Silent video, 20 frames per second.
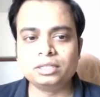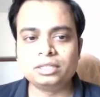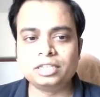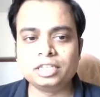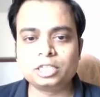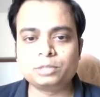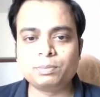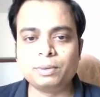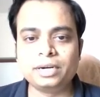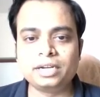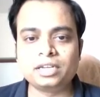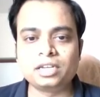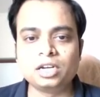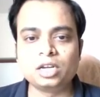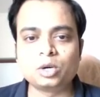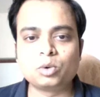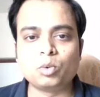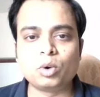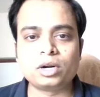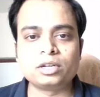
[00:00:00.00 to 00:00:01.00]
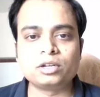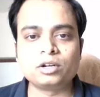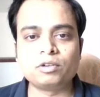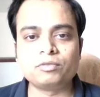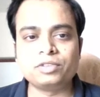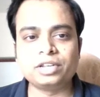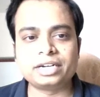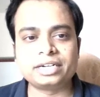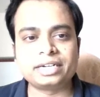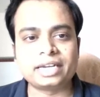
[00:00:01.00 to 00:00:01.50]
this particular quarter
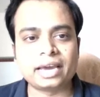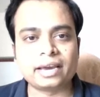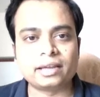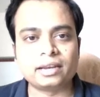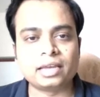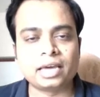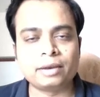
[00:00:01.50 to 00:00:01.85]
of the rectangle,